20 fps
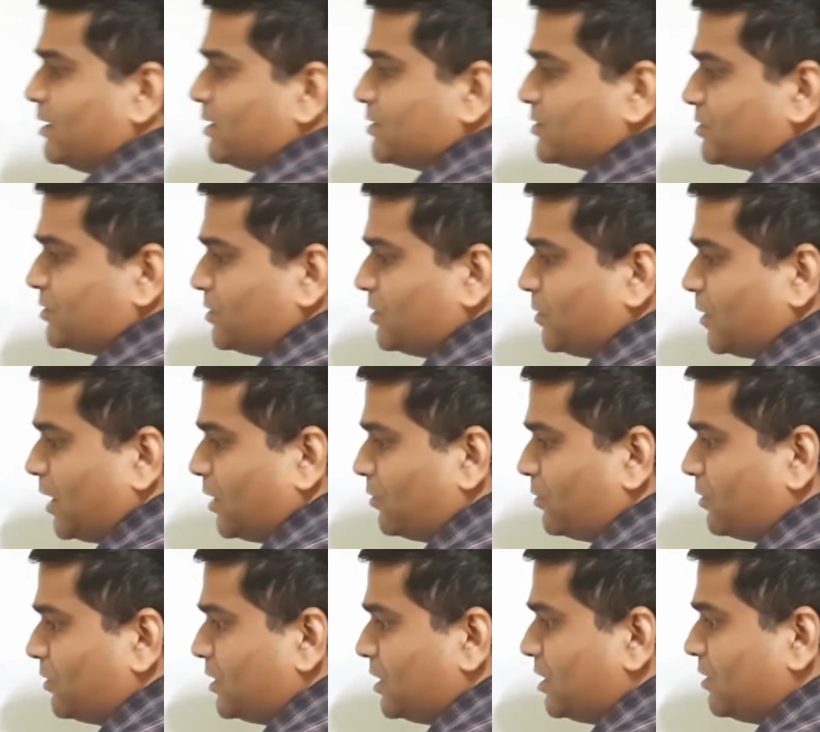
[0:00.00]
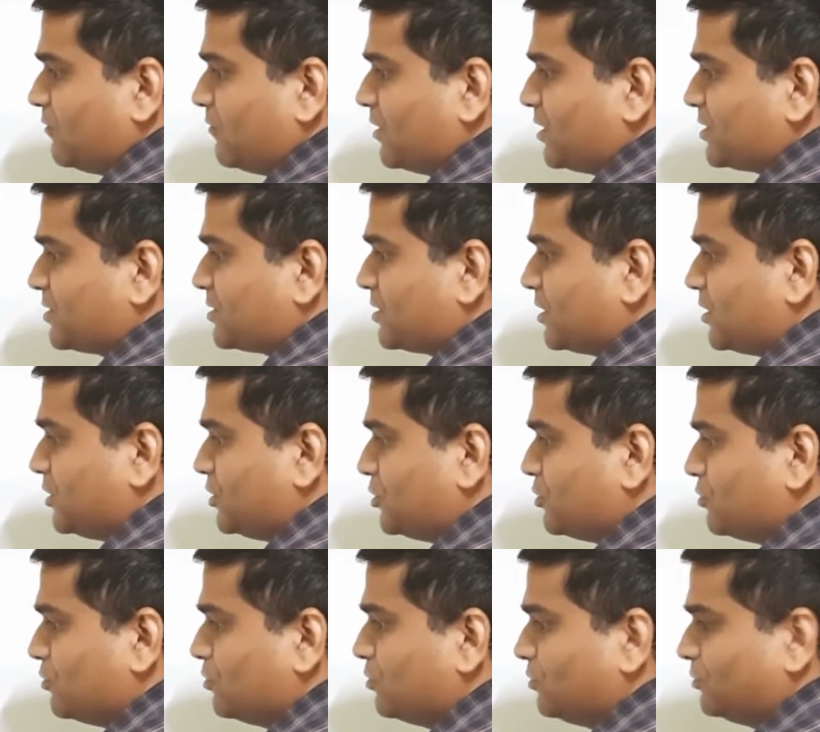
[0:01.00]
So you have to inverse the
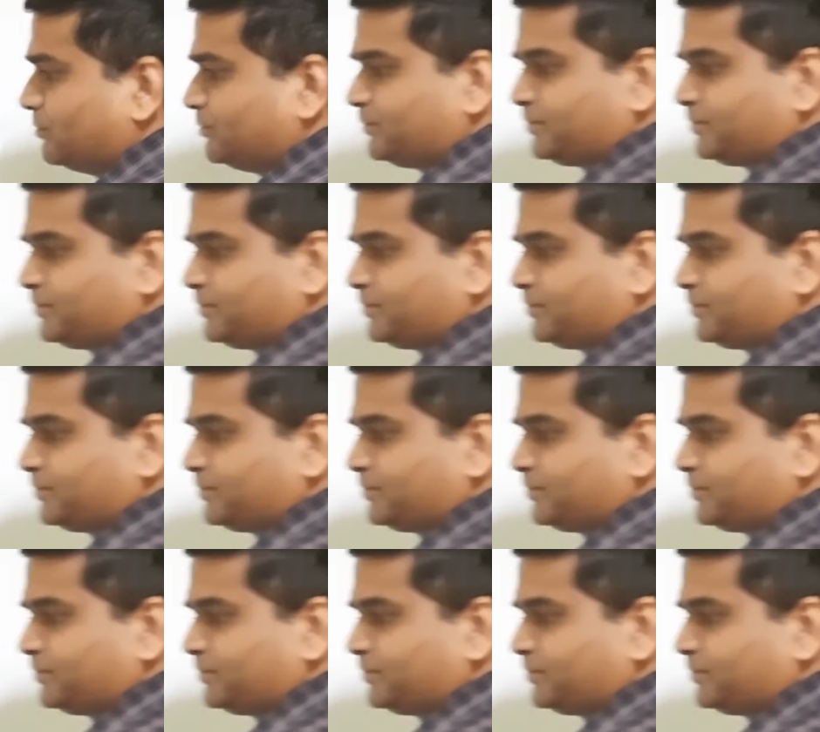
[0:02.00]
U.